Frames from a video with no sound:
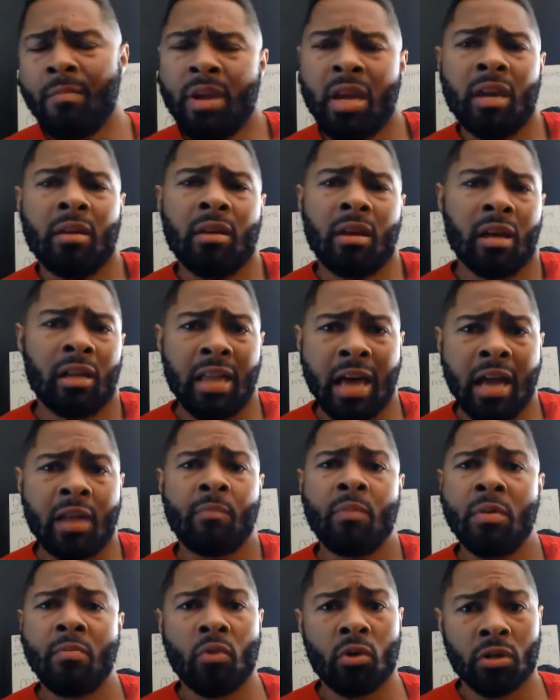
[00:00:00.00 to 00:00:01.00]
I mean, a
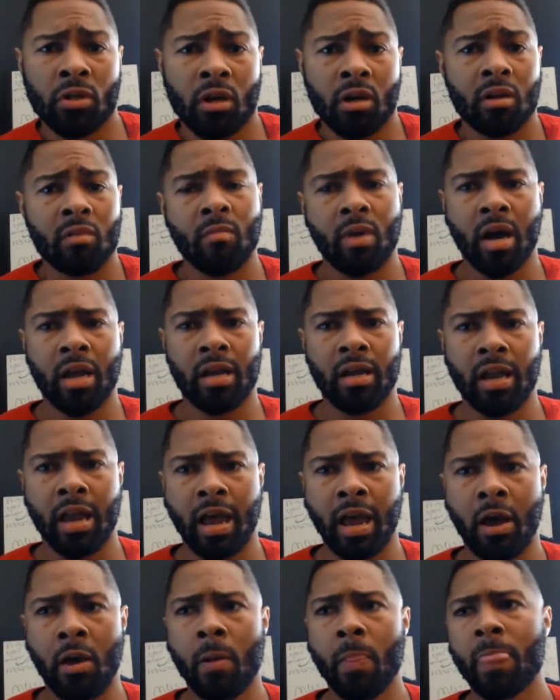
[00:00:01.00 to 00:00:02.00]
lot of people are talking about it
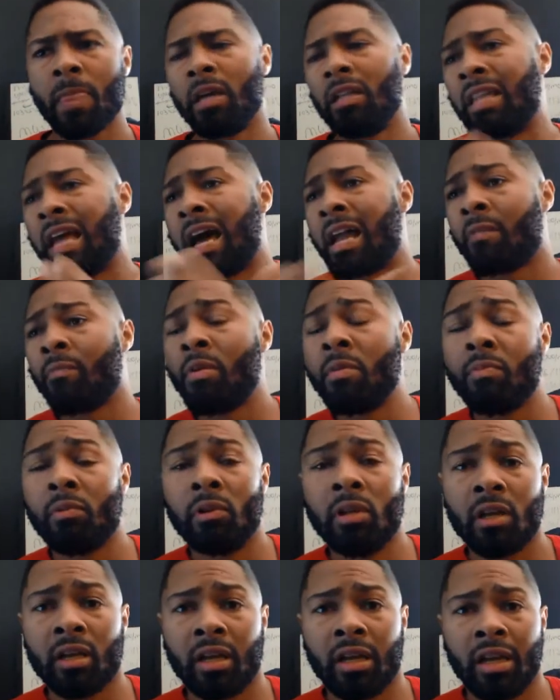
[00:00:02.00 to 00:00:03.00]
now. A lot of
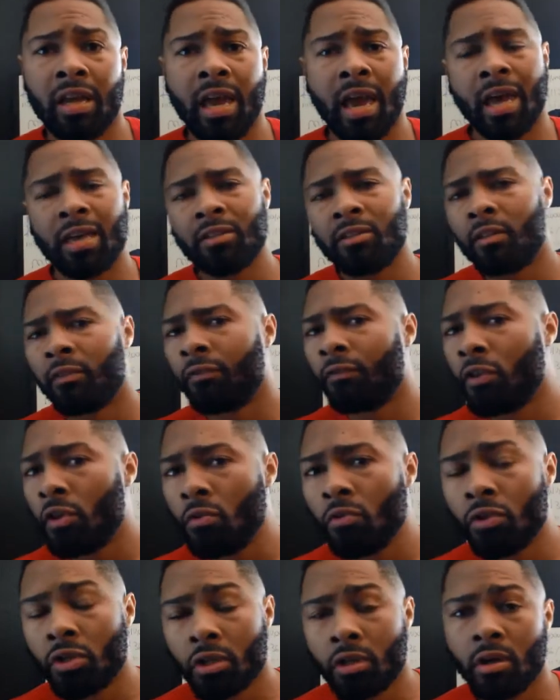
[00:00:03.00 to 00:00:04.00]
people look at it as the
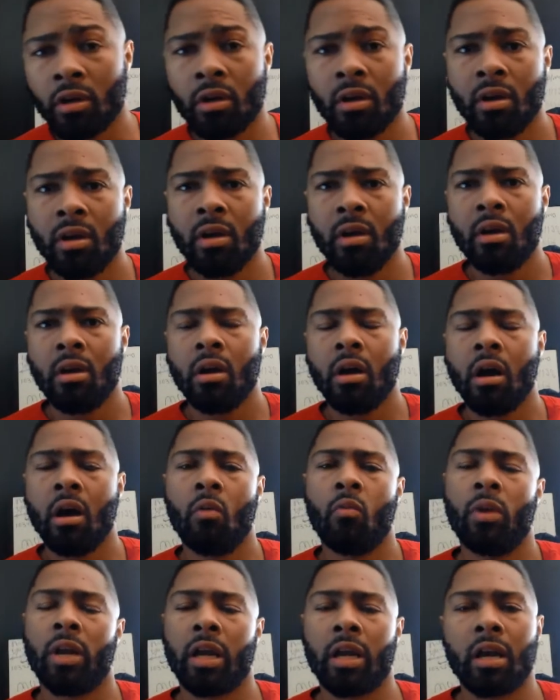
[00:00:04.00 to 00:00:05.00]
future
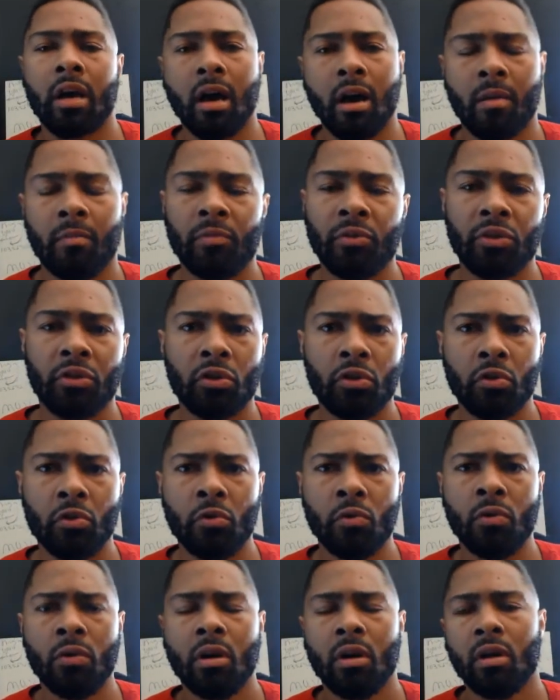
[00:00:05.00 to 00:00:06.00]
uh, when it comes
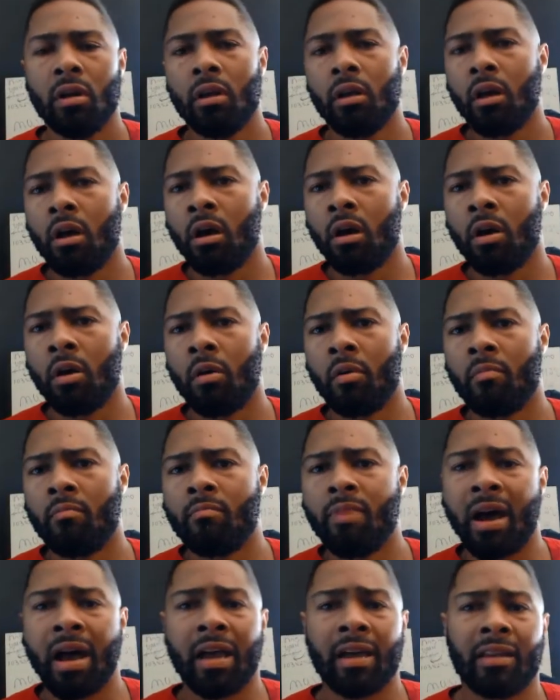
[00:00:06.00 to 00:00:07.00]
to
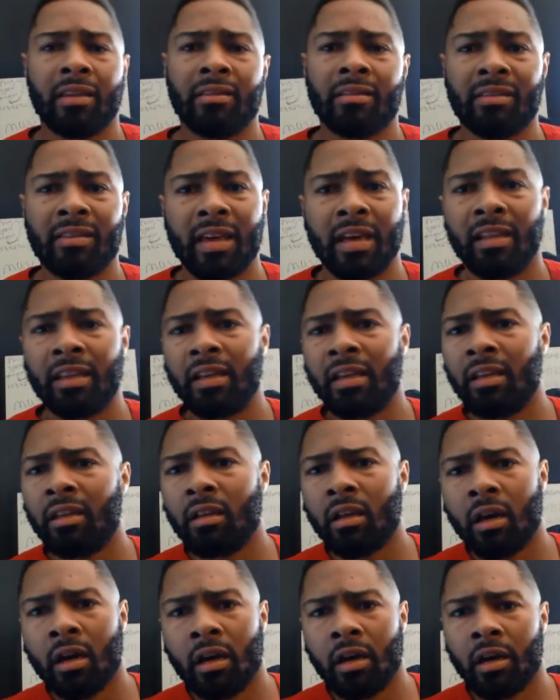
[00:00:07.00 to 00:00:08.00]
um, buying and
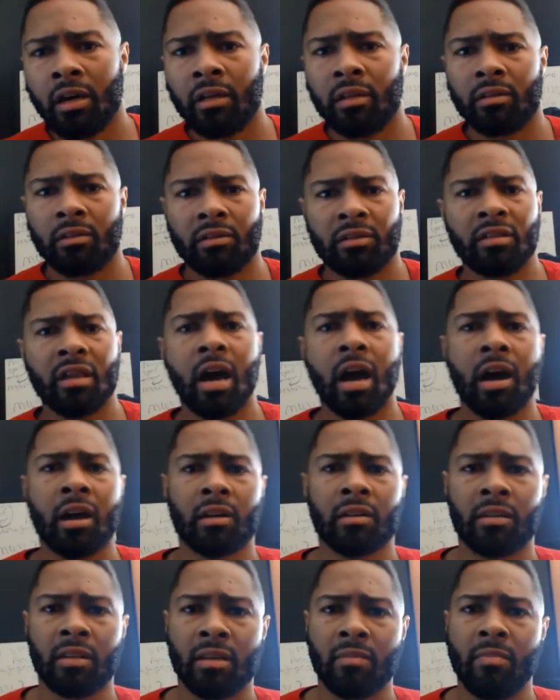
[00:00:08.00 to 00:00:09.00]
selling uh,
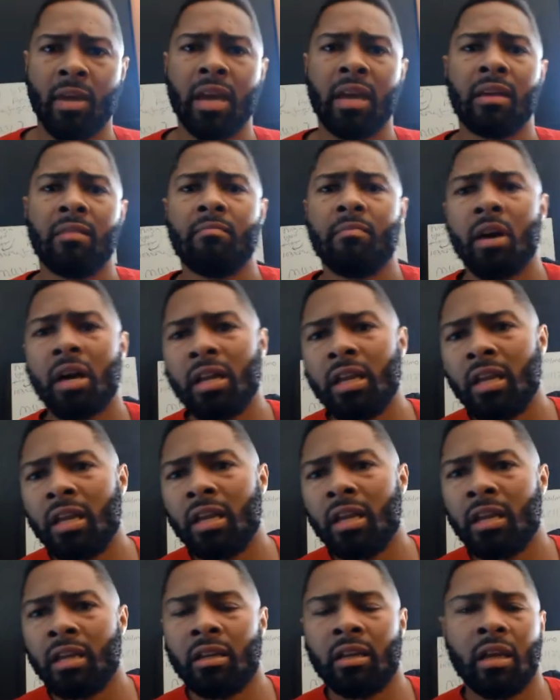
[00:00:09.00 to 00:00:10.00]
stocks and making
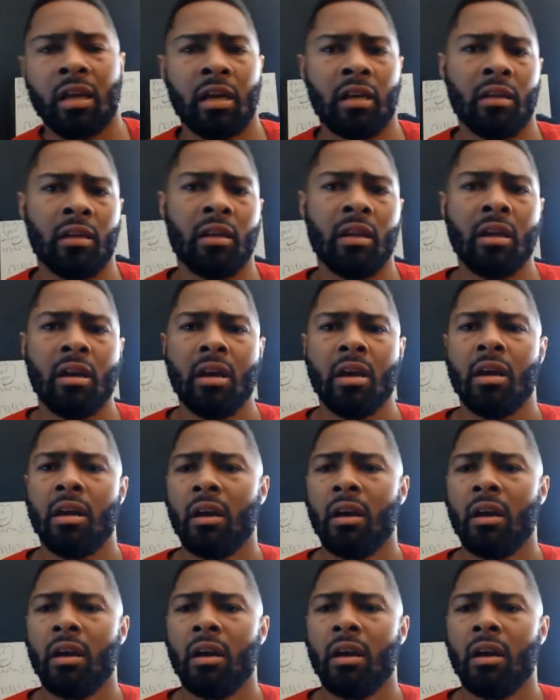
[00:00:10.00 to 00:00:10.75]
money and, and